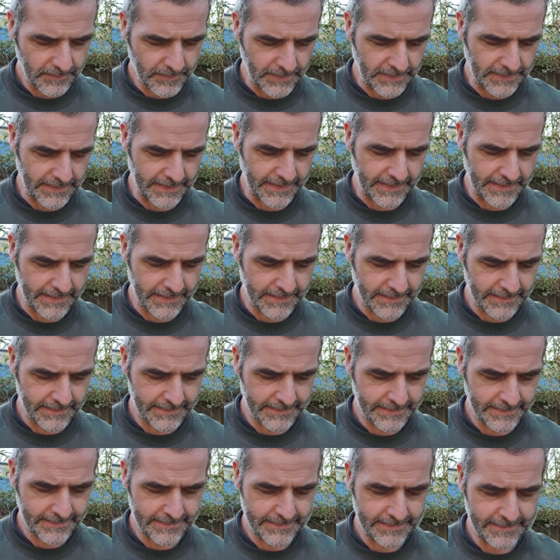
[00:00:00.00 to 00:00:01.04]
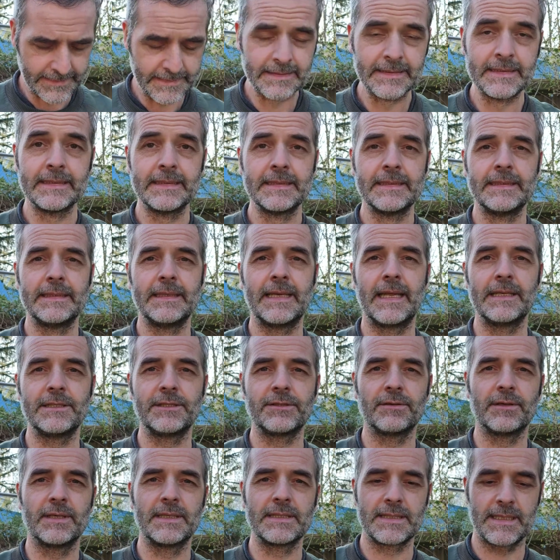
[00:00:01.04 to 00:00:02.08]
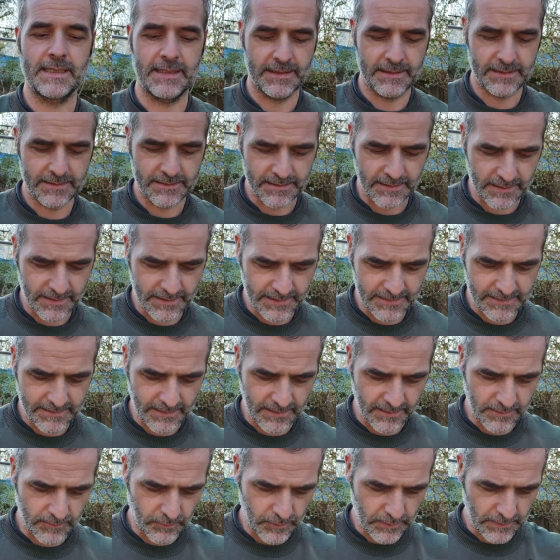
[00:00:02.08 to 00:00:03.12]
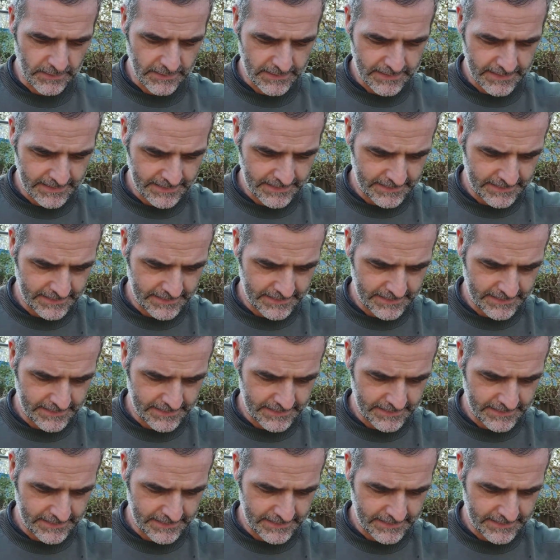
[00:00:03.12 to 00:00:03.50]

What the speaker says: But nature is a dog-eat-dog world,